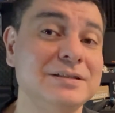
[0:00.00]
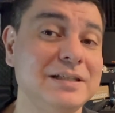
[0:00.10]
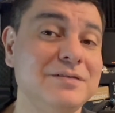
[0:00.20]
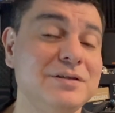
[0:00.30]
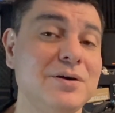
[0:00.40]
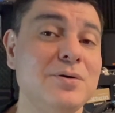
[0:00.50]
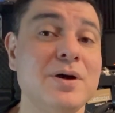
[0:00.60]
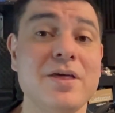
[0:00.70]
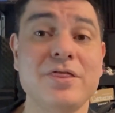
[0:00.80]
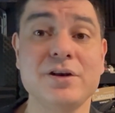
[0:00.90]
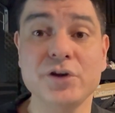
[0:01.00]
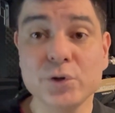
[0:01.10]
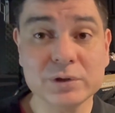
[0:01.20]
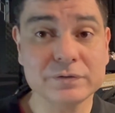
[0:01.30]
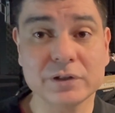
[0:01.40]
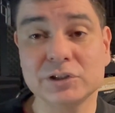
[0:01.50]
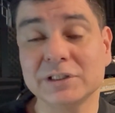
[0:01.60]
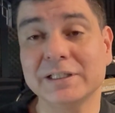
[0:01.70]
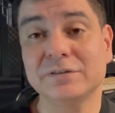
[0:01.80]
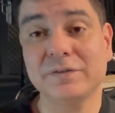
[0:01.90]
even though the newest
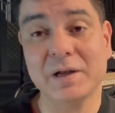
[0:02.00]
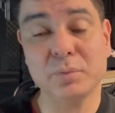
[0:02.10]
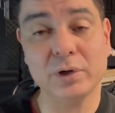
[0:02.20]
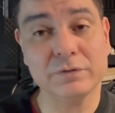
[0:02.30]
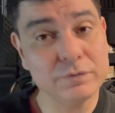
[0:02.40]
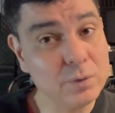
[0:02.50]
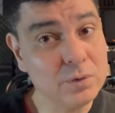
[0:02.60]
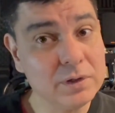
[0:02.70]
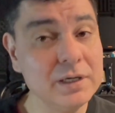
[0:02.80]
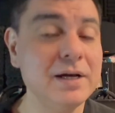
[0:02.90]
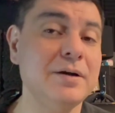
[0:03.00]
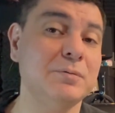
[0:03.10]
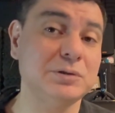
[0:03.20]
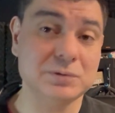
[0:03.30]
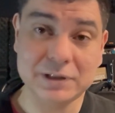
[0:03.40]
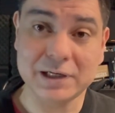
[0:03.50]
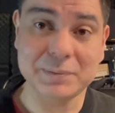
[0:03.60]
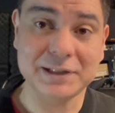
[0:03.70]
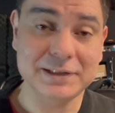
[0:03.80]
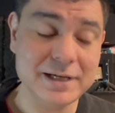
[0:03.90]
version is 5.4, which we'll talk
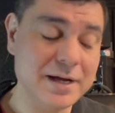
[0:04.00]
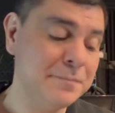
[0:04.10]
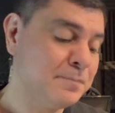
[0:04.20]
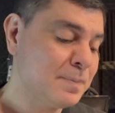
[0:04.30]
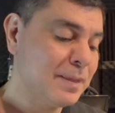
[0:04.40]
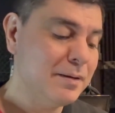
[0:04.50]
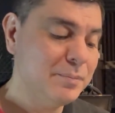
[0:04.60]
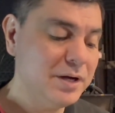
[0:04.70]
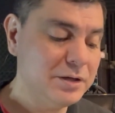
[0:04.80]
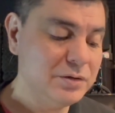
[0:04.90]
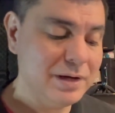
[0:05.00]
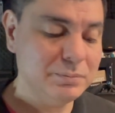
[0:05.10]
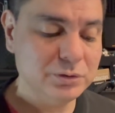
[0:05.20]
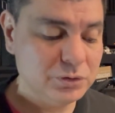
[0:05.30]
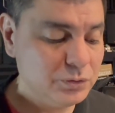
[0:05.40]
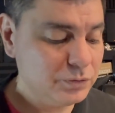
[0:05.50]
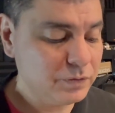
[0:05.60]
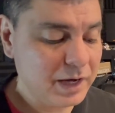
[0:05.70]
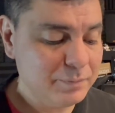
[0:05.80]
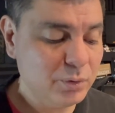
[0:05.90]
about today. But you had Bluetooth
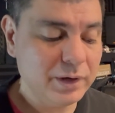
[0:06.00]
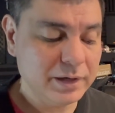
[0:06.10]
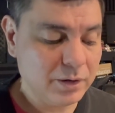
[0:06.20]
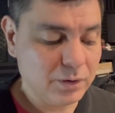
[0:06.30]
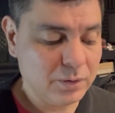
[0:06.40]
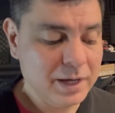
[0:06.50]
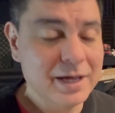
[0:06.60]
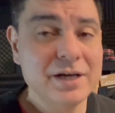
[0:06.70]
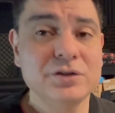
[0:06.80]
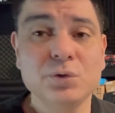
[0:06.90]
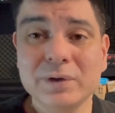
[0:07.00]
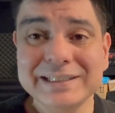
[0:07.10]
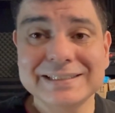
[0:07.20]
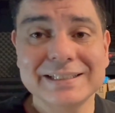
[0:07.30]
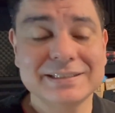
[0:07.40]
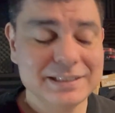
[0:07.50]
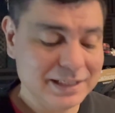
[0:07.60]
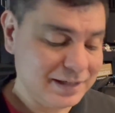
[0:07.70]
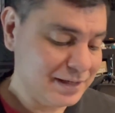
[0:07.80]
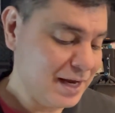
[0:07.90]
5.0
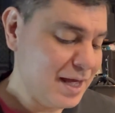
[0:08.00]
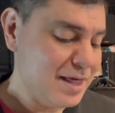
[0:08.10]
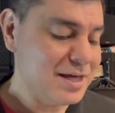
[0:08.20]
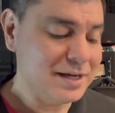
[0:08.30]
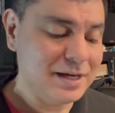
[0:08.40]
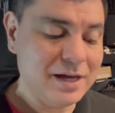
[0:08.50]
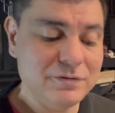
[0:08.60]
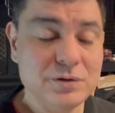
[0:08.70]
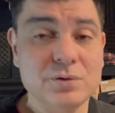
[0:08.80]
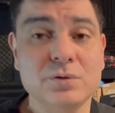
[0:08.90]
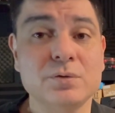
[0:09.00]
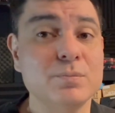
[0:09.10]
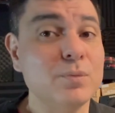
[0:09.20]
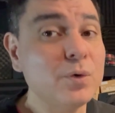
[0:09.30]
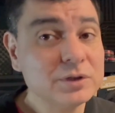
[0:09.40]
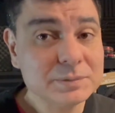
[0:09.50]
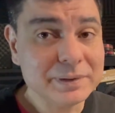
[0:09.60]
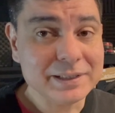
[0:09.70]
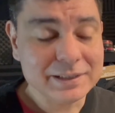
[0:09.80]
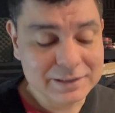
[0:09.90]
2016. That gave you more
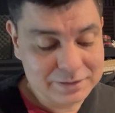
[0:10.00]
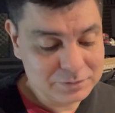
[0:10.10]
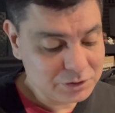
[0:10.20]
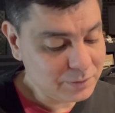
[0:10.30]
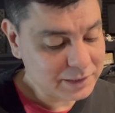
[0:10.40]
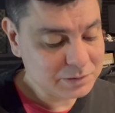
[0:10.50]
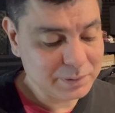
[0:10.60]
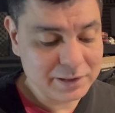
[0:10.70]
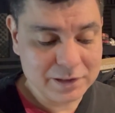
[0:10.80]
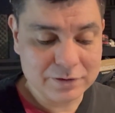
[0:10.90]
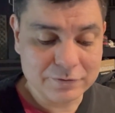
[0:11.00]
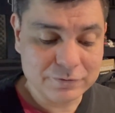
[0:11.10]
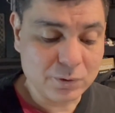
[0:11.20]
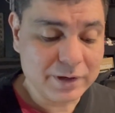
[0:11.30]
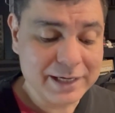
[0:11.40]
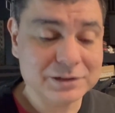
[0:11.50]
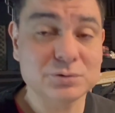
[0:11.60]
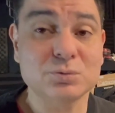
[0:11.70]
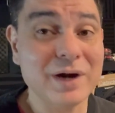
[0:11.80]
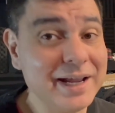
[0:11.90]
speed, 2x speed, 4x
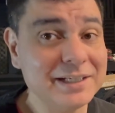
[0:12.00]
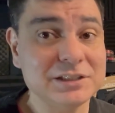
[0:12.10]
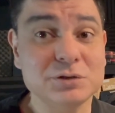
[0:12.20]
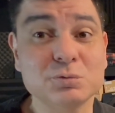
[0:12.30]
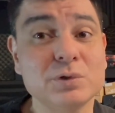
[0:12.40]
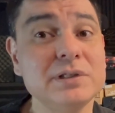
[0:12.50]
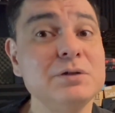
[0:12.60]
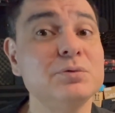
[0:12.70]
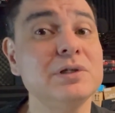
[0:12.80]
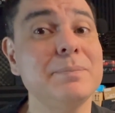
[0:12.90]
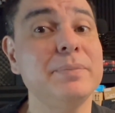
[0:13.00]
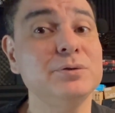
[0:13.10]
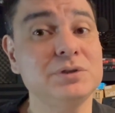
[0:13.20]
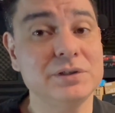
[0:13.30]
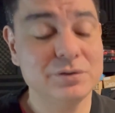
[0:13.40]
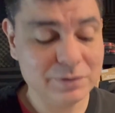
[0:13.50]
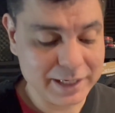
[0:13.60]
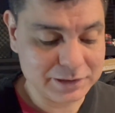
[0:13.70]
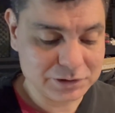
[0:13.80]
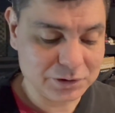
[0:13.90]
range. It really, really boosted the
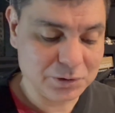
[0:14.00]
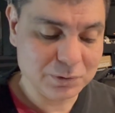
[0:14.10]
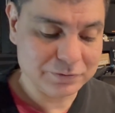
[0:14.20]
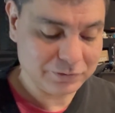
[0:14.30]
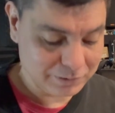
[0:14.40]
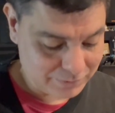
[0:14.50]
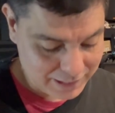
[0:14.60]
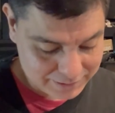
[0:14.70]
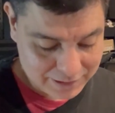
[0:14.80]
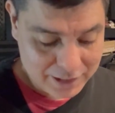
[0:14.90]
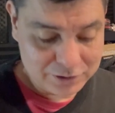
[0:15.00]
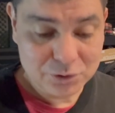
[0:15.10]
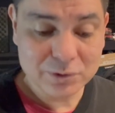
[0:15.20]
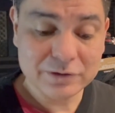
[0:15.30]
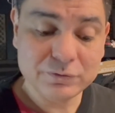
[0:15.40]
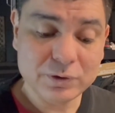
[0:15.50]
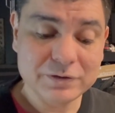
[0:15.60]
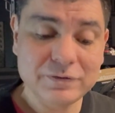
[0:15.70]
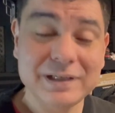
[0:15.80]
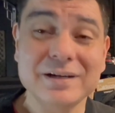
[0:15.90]
range. So you went from that 240
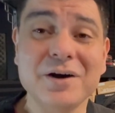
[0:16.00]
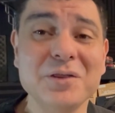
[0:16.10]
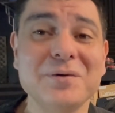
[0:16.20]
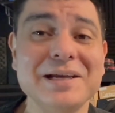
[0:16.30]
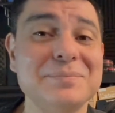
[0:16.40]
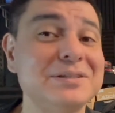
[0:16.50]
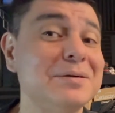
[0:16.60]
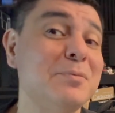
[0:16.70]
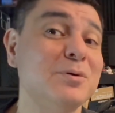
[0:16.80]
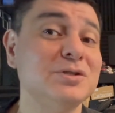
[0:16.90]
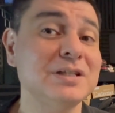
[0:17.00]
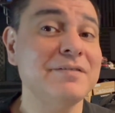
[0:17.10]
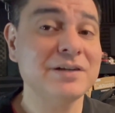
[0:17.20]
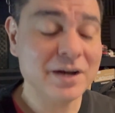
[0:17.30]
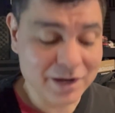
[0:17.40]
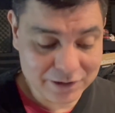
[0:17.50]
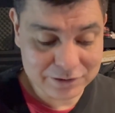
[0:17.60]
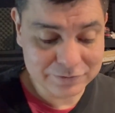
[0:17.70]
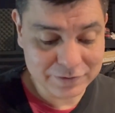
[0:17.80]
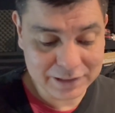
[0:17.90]
feet all the way up to almost
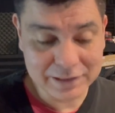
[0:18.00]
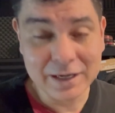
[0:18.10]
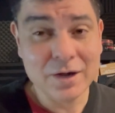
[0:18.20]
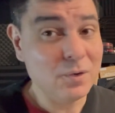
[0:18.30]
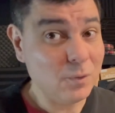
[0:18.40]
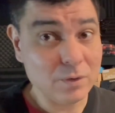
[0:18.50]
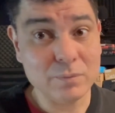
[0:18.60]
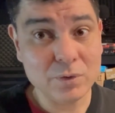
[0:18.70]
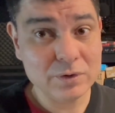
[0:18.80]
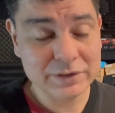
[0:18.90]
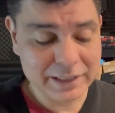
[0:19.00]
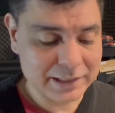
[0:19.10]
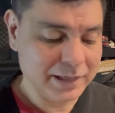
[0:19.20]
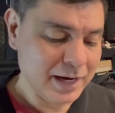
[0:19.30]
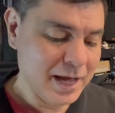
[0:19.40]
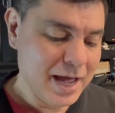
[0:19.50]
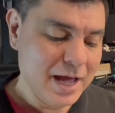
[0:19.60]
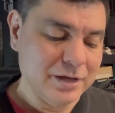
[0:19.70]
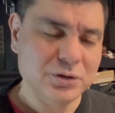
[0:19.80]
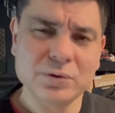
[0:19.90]
700 feet or more there,
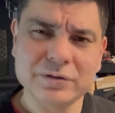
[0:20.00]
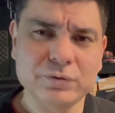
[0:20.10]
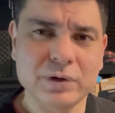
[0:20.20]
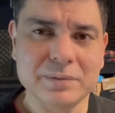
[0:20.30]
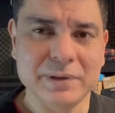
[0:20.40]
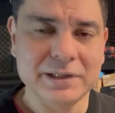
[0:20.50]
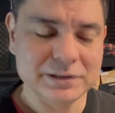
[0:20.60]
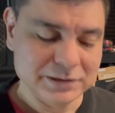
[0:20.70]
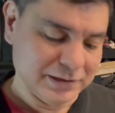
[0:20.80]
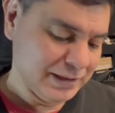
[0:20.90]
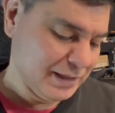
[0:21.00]
240 meters.